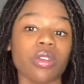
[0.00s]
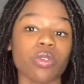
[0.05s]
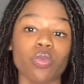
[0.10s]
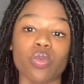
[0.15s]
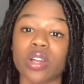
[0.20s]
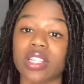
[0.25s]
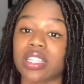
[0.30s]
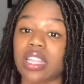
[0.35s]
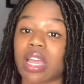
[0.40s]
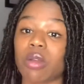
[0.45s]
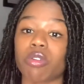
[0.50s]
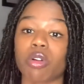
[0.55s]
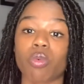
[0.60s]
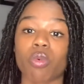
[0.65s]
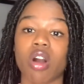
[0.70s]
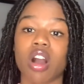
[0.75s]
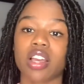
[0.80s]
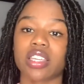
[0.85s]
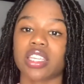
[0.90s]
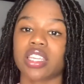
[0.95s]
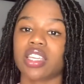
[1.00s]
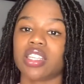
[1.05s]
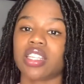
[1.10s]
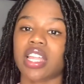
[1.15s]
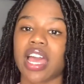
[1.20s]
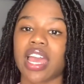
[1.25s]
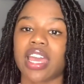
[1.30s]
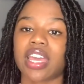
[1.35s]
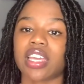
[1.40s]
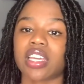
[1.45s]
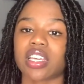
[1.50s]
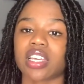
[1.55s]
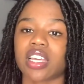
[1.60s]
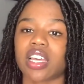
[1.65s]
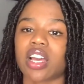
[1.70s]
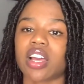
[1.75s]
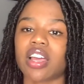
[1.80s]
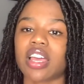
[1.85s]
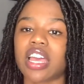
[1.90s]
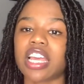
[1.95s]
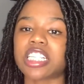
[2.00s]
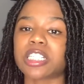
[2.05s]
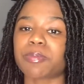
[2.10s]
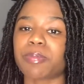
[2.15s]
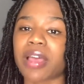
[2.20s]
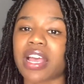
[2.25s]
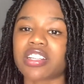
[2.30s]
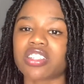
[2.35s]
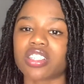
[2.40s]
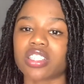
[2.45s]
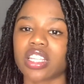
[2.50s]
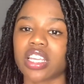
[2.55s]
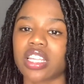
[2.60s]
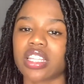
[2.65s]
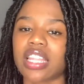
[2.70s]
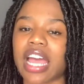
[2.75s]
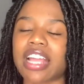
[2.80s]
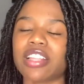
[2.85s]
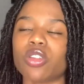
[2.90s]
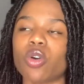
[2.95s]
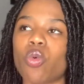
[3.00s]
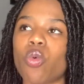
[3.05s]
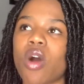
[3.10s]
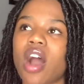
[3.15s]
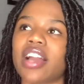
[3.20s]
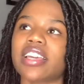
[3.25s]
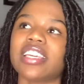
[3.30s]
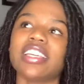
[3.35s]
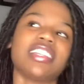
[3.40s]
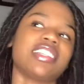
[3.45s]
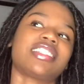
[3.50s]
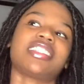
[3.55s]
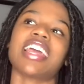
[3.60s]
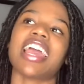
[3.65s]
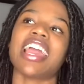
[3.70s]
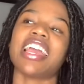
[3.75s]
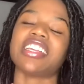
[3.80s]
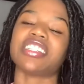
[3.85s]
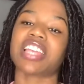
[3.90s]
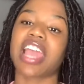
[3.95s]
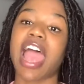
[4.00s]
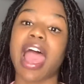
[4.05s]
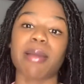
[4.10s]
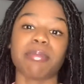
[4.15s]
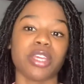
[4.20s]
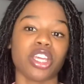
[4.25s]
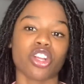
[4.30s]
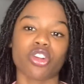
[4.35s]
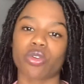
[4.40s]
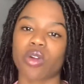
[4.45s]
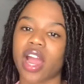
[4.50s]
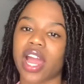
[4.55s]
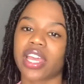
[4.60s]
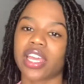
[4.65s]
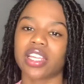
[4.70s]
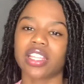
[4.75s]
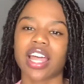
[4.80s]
when they were walking, like, especially, like, the walking stage had me crying.